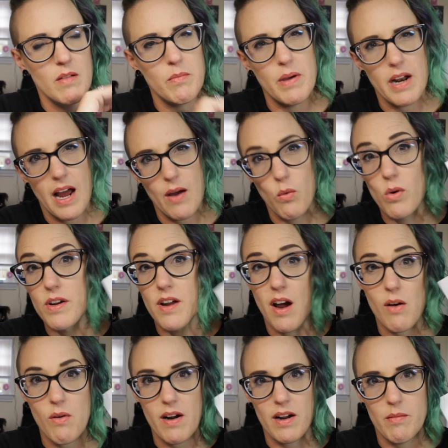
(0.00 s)
But I would
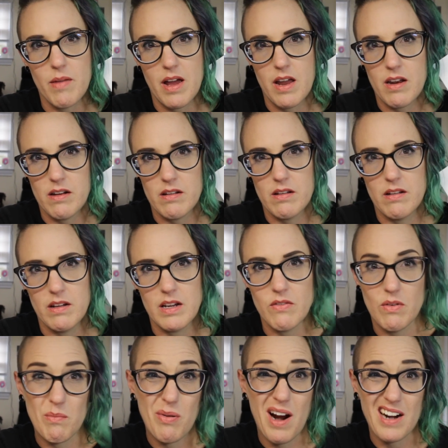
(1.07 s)
not recommend
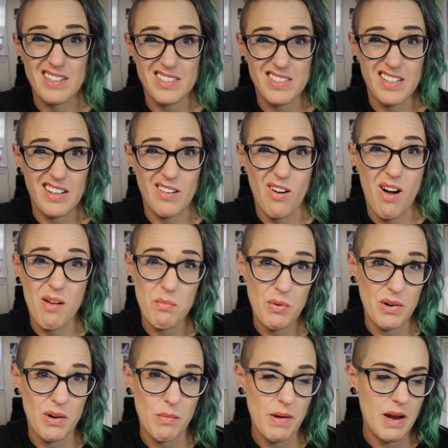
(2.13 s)
even practicing on
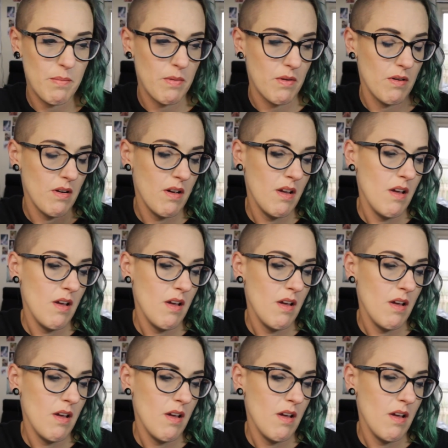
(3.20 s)
printer paper.